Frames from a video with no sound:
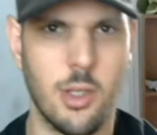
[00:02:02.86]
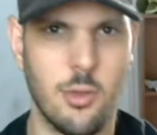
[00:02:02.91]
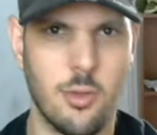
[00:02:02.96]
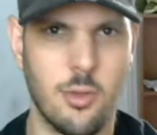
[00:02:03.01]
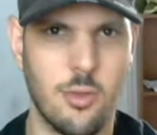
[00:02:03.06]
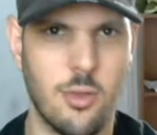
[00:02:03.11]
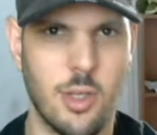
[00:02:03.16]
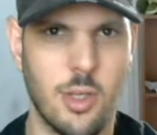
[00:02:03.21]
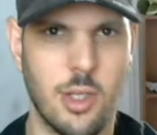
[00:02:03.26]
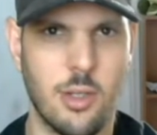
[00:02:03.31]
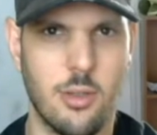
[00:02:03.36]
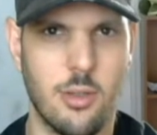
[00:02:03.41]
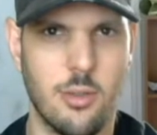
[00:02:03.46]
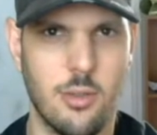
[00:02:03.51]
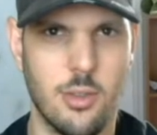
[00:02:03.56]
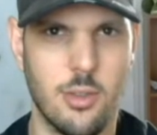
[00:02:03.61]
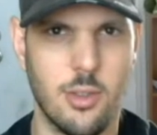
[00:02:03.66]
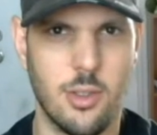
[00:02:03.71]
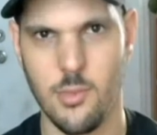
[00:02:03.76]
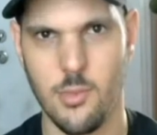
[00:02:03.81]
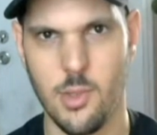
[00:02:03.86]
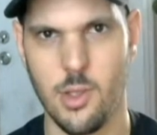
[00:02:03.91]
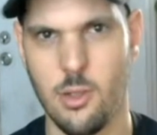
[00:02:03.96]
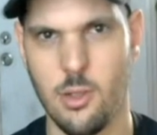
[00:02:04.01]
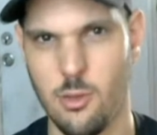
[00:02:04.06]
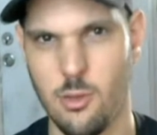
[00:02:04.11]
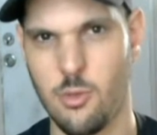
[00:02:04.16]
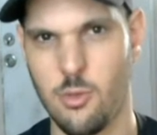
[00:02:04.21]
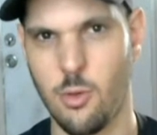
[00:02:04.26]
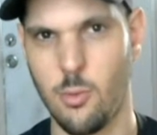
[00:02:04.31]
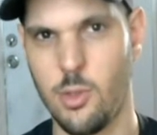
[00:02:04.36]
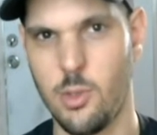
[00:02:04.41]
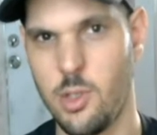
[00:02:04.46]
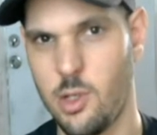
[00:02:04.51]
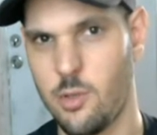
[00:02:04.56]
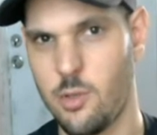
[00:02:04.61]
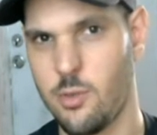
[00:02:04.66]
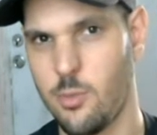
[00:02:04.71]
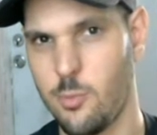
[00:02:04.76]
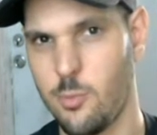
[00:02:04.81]
in. So we did
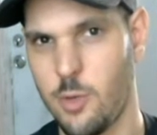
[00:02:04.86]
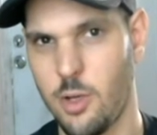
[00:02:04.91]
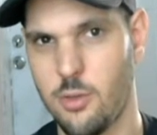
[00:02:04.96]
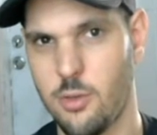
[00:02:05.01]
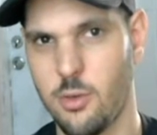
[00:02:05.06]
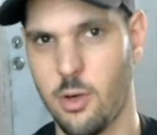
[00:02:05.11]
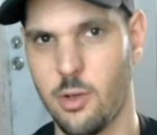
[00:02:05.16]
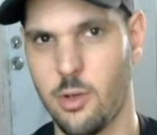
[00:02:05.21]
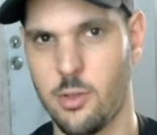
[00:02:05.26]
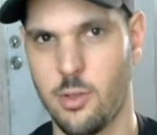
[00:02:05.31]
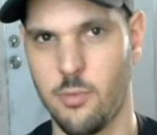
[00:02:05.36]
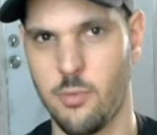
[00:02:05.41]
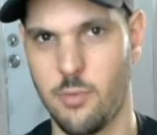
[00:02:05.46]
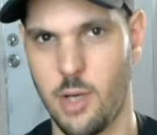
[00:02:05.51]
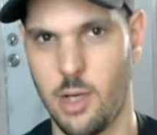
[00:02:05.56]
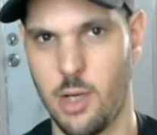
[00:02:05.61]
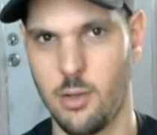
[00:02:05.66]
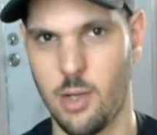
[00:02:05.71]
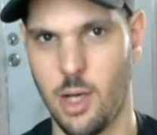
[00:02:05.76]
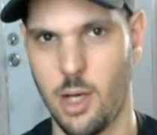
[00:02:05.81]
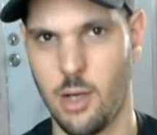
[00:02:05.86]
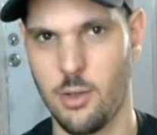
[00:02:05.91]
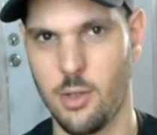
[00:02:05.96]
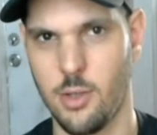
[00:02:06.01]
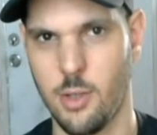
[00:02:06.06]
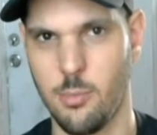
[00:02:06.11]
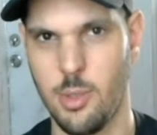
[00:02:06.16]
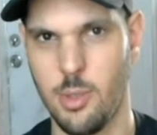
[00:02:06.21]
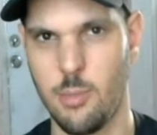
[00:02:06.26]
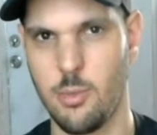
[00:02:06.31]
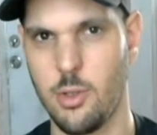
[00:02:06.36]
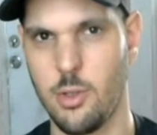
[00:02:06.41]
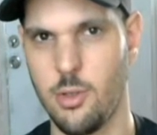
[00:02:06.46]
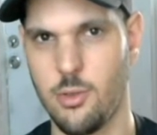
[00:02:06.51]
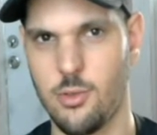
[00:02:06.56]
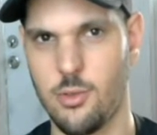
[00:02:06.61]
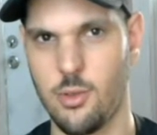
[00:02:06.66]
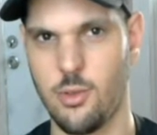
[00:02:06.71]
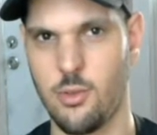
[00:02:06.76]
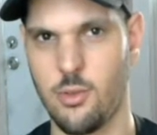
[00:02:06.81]
some research and found out that people used
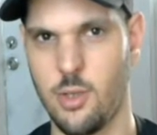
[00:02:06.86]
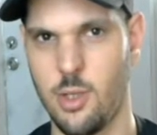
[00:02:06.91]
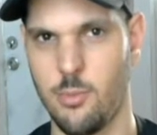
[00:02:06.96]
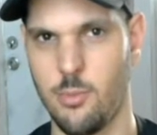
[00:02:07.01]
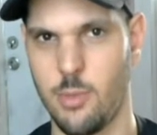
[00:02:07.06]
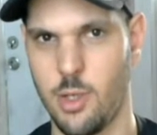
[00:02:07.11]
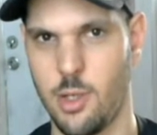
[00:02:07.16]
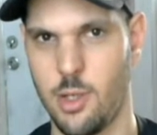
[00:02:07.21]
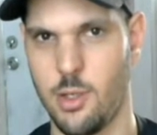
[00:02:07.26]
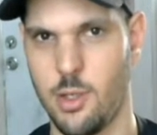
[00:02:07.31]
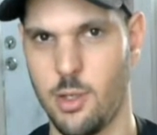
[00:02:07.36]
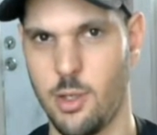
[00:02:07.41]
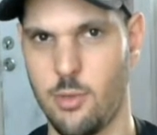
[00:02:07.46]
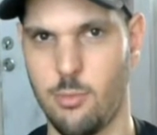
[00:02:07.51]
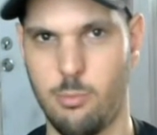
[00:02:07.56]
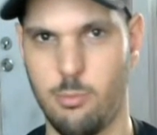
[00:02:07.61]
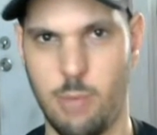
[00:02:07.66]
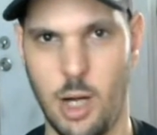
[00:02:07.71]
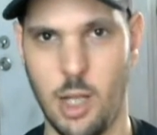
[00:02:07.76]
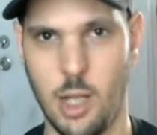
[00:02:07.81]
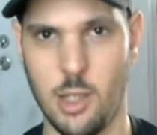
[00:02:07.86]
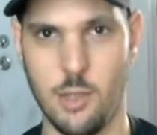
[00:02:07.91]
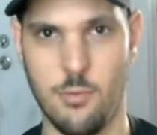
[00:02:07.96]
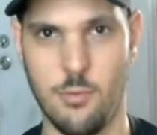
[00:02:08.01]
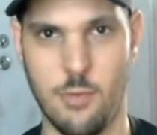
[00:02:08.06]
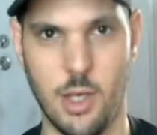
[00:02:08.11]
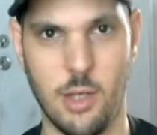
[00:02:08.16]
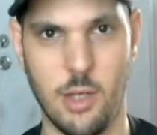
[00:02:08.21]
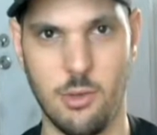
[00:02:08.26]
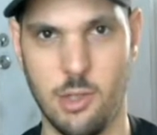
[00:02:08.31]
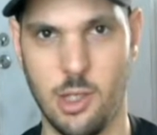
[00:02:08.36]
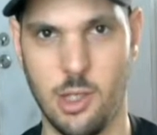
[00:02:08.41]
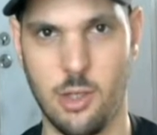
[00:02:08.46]
to sleep in this polyphasic